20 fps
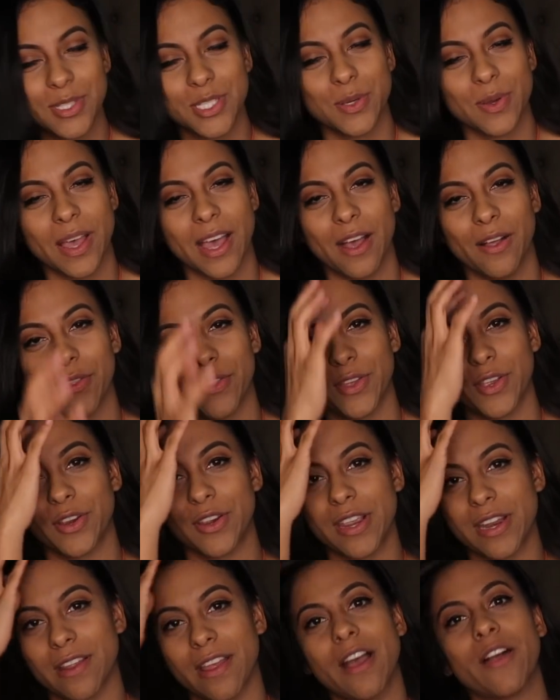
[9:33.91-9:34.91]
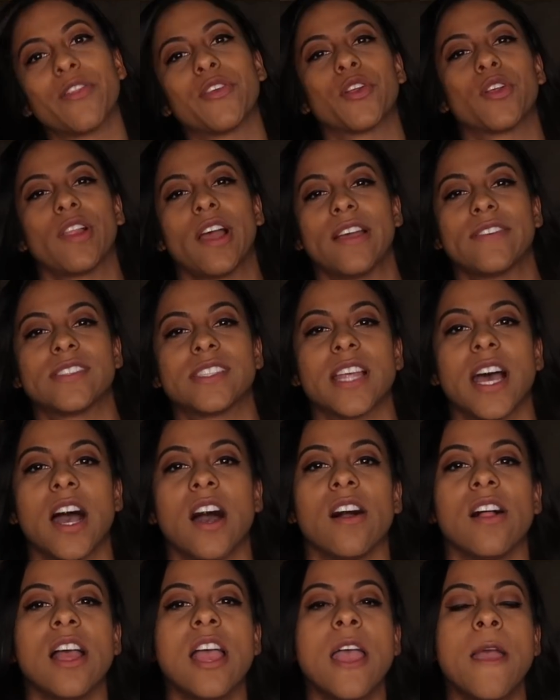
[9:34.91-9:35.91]
eat a healthier
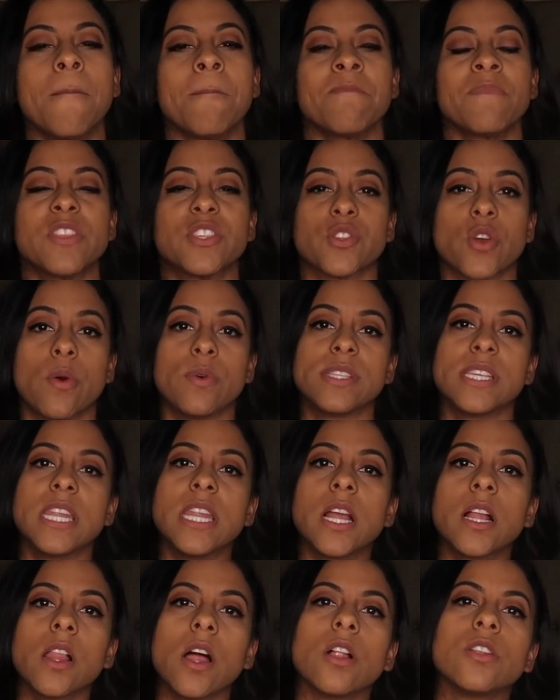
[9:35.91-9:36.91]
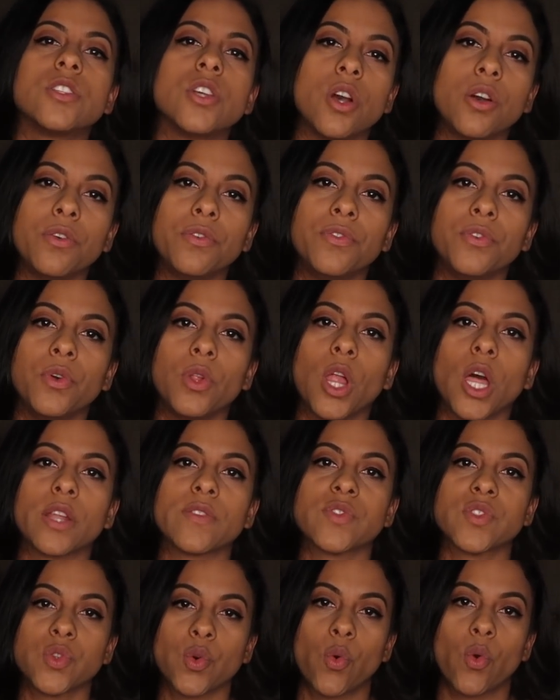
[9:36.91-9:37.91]
lifestyle. So I was eating a lot of tofu, a lot
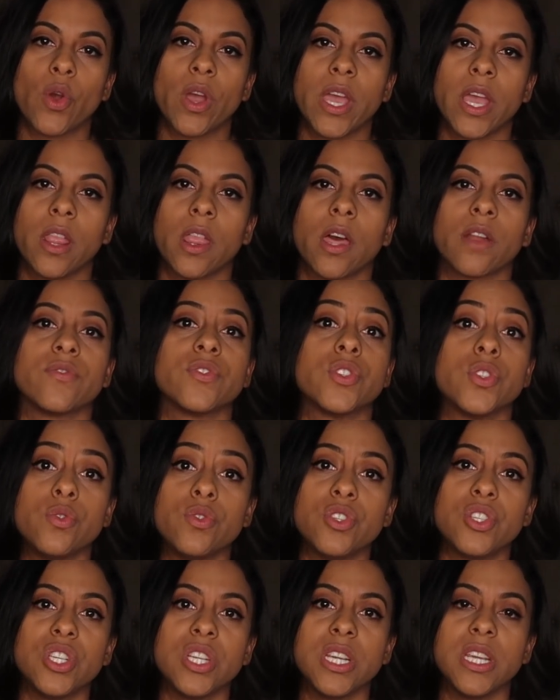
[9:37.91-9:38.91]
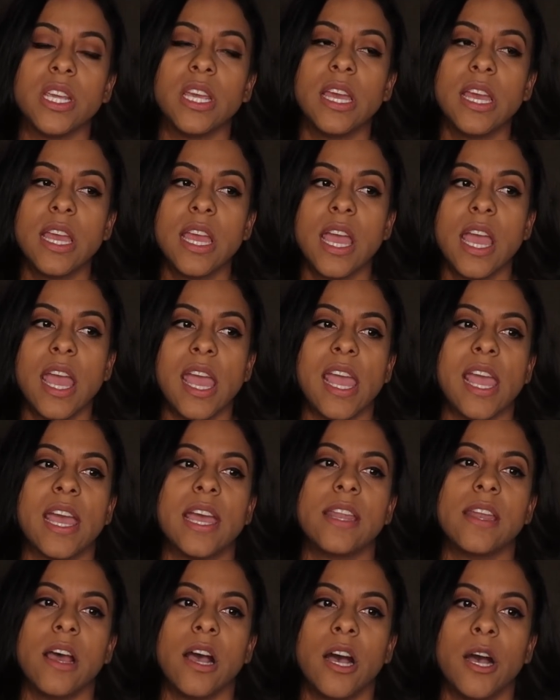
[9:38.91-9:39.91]
of soy, a lot of sushi,
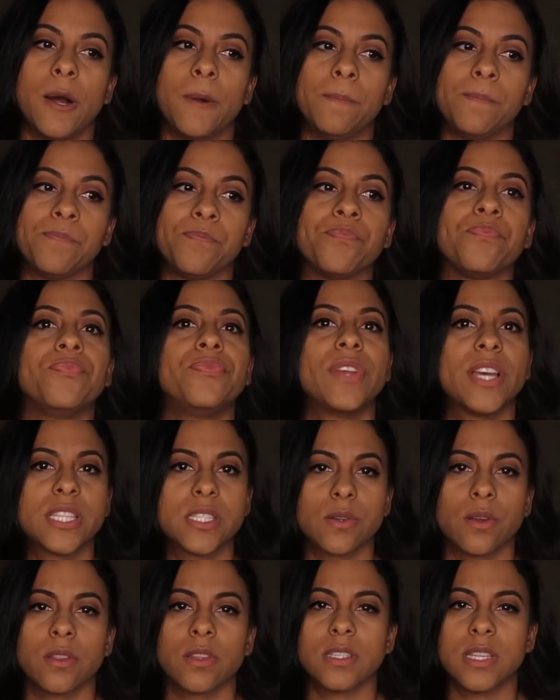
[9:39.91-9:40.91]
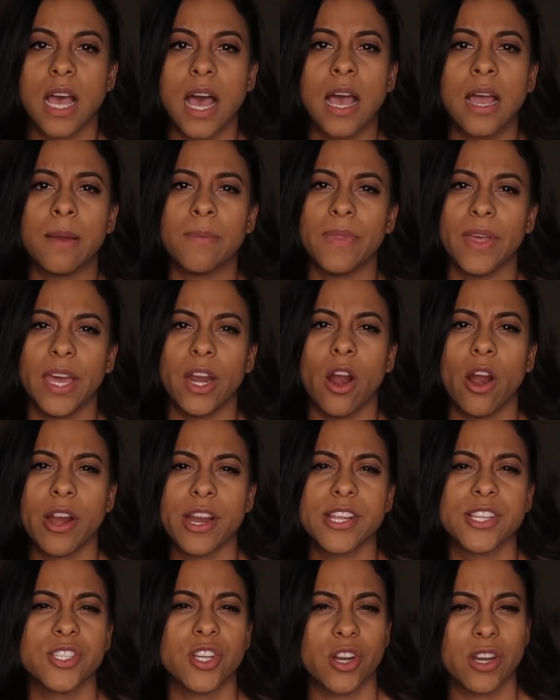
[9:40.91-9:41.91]
and that's around the time that
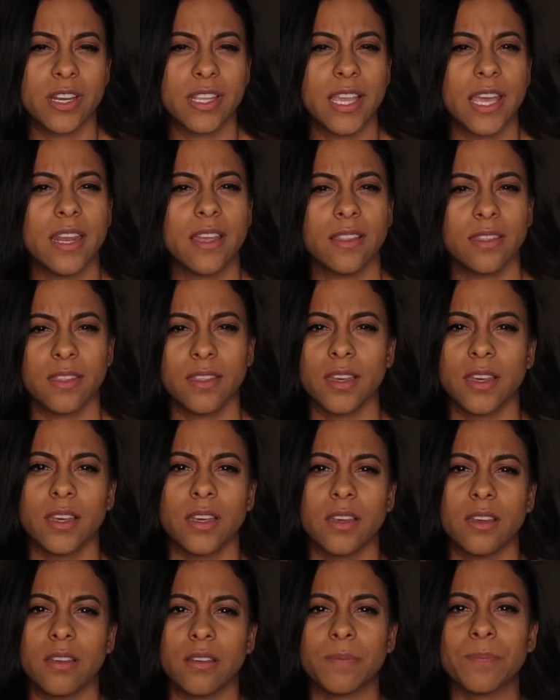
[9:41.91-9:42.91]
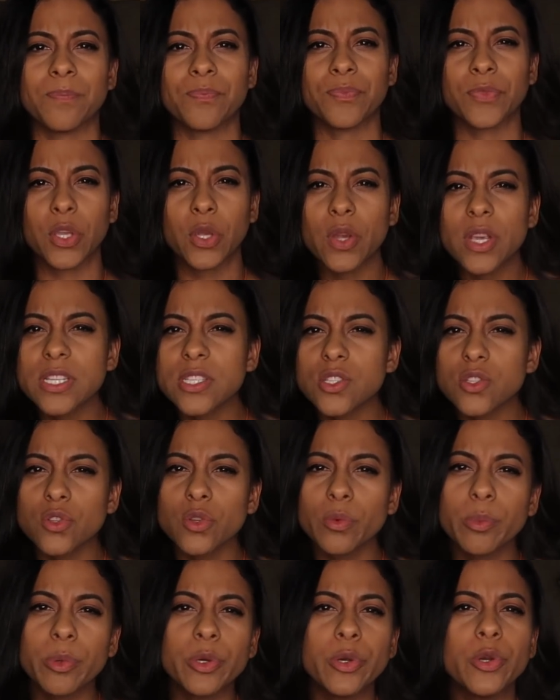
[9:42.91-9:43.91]
Aria started getting the green
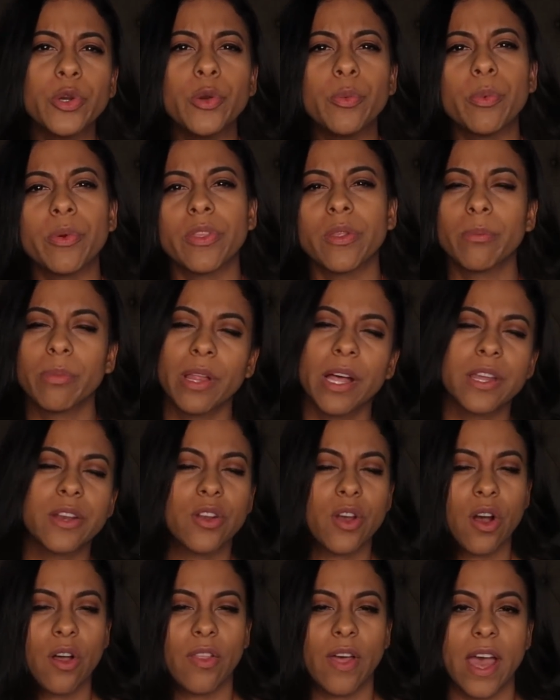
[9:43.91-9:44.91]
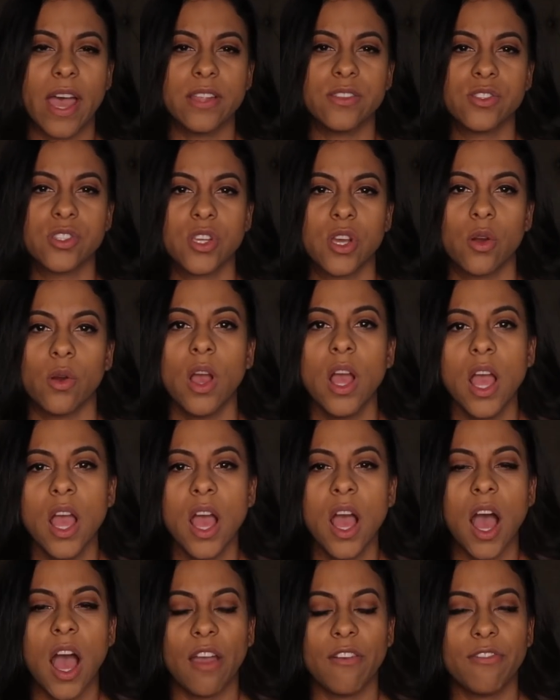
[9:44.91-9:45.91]
stool poop and the blood and all that. And so
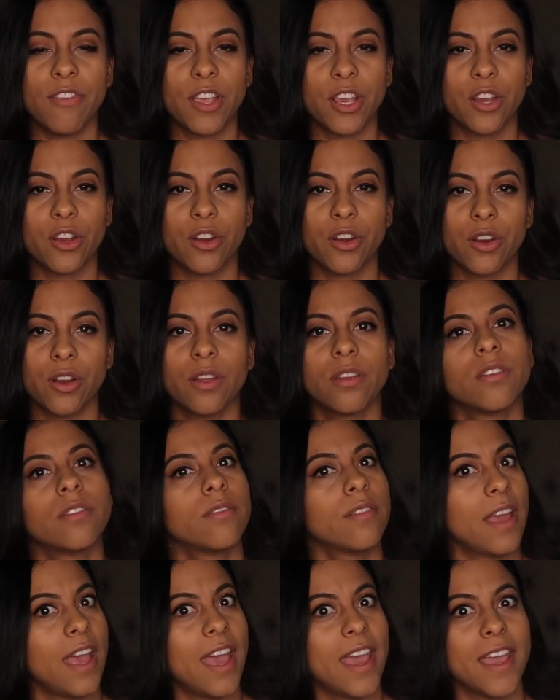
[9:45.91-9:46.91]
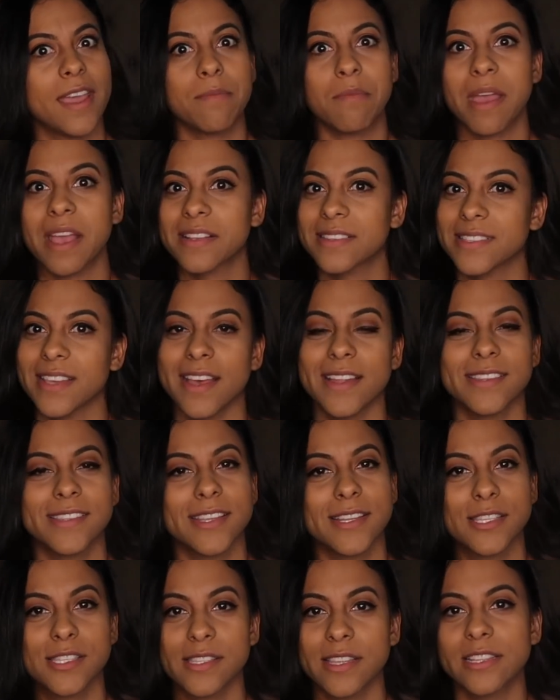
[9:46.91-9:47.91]
I figured, hey, makes
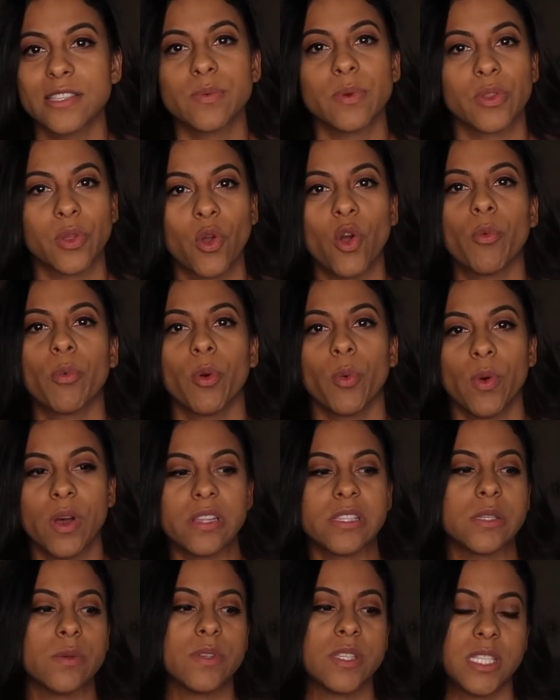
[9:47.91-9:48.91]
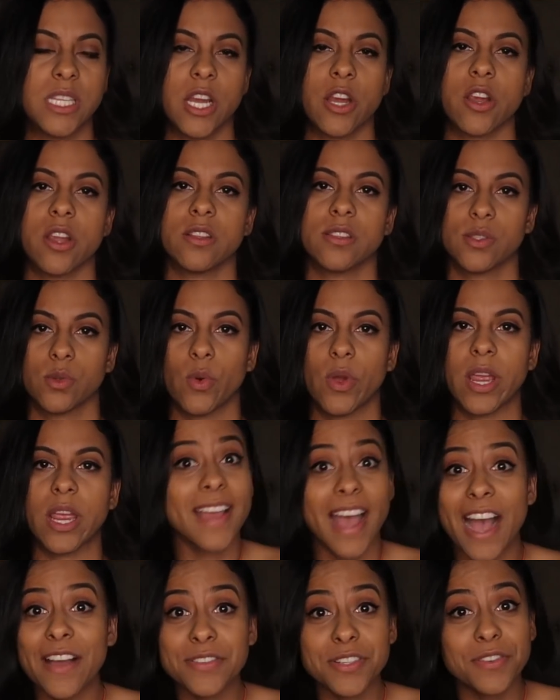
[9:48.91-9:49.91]
sense, that's what the culprit was. It was dairy and
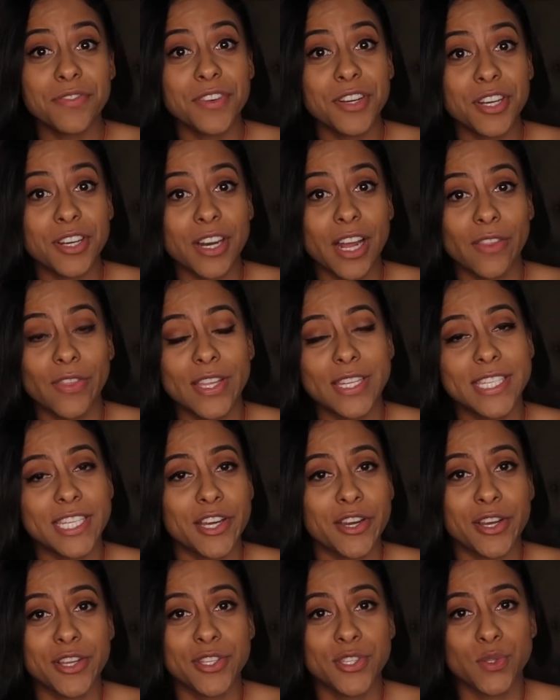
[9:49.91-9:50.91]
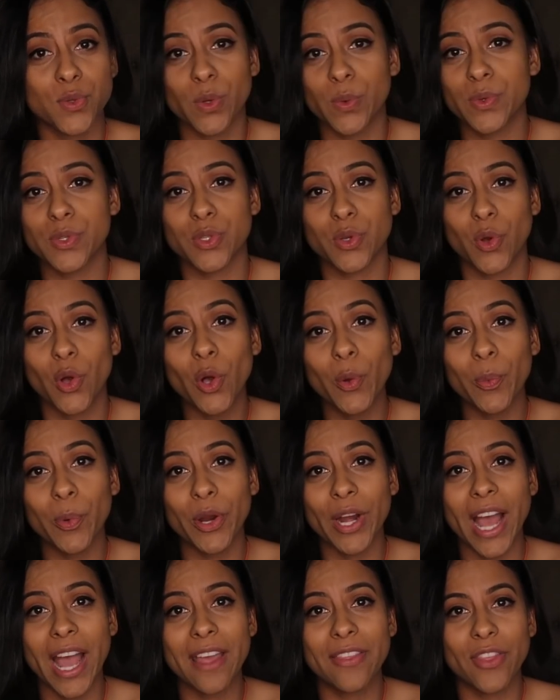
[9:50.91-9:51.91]
soy. After I figured out that dairy and soy was the
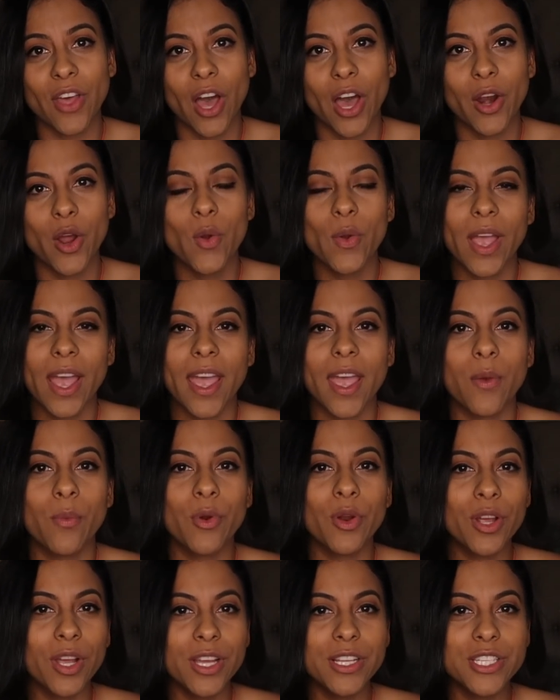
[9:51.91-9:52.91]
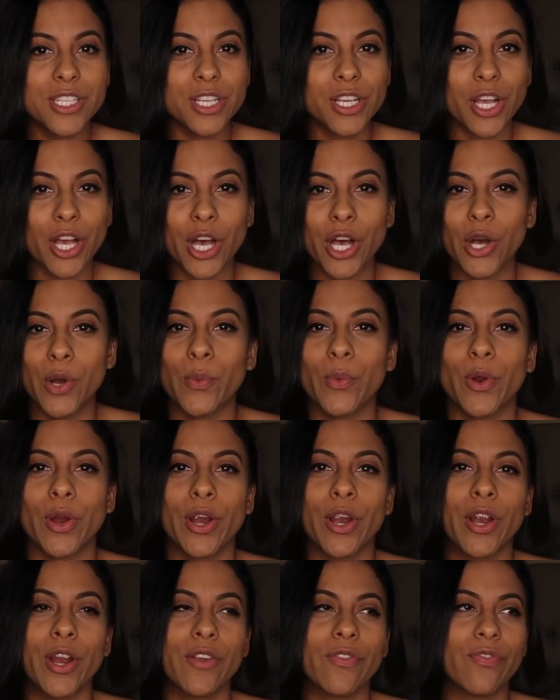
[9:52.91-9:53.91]
culprit, I thought, okay, we're good to go.
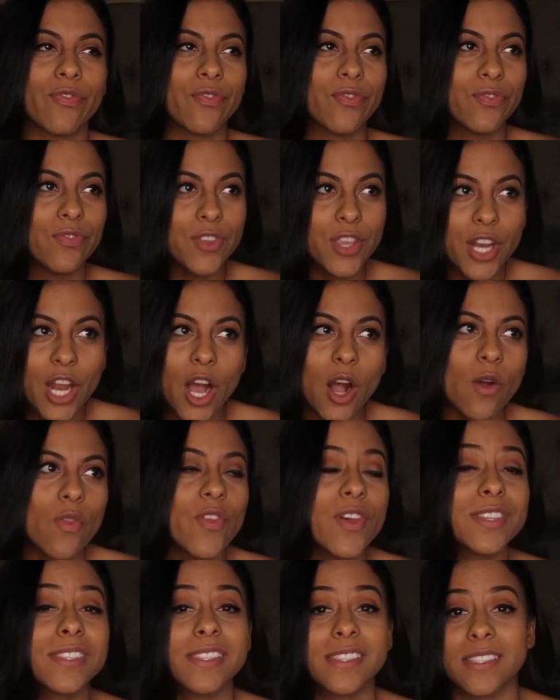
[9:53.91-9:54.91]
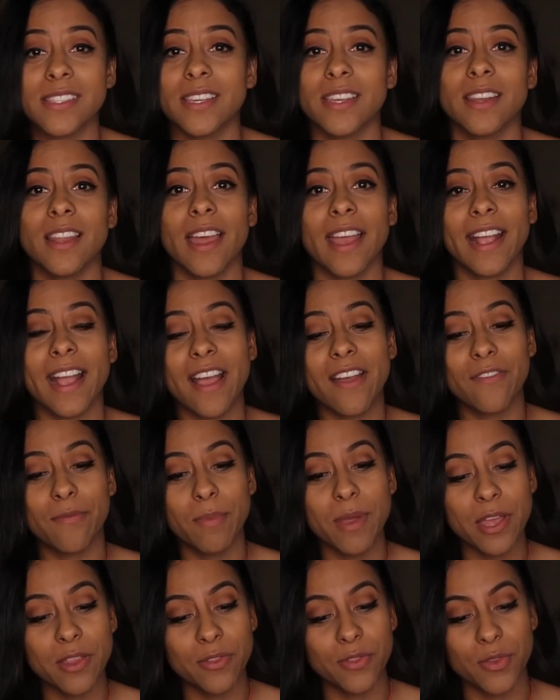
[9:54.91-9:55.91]
We're, you know, this is it. Like,
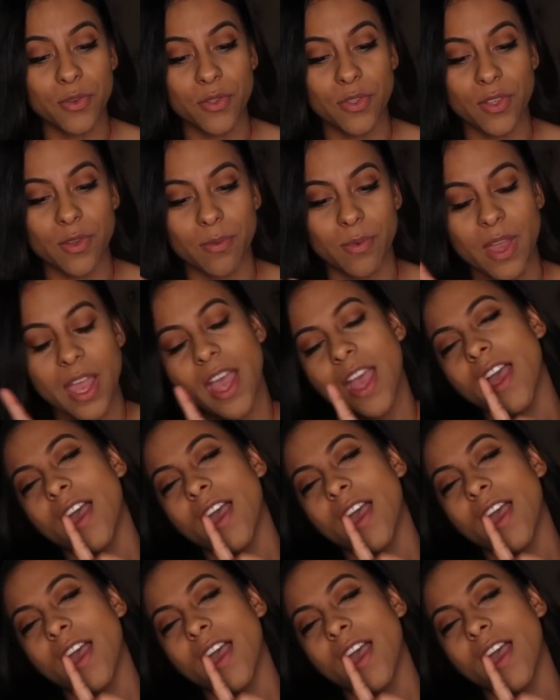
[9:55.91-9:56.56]
I've been through the